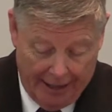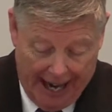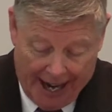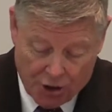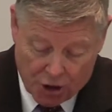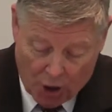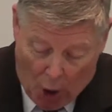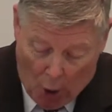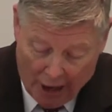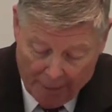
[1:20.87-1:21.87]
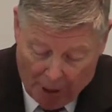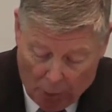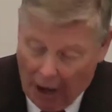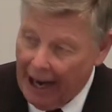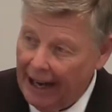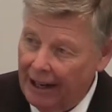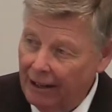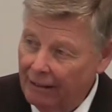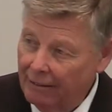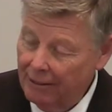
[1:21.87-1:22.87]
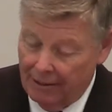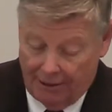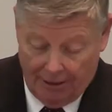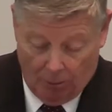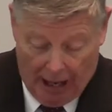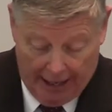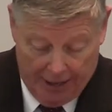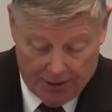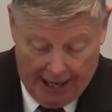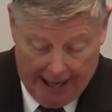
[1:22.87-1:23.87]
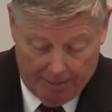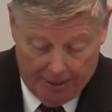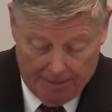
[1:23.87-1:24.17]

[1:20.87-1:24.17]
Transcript: and stole him away while he slept.